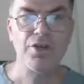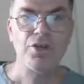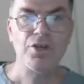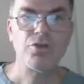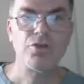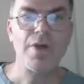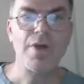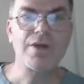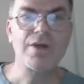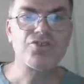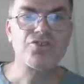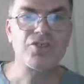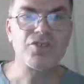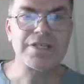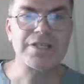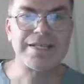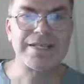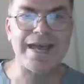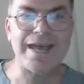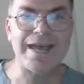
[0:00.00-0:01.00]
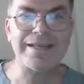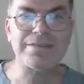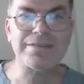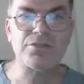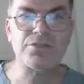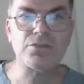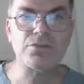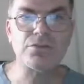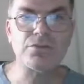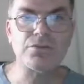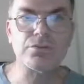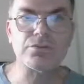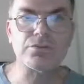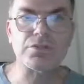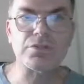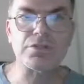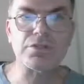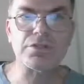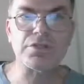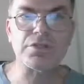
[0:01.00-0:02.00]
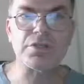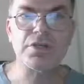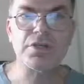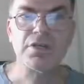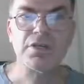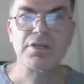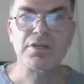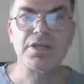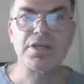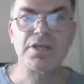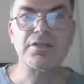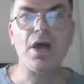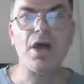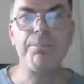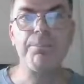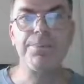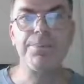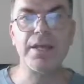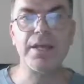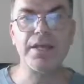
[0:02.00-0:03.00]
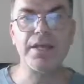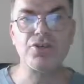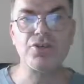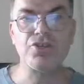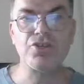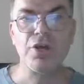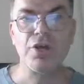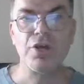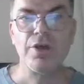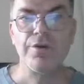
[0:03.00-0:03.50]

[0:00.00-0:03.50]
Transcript: you actually get to the GitHub page,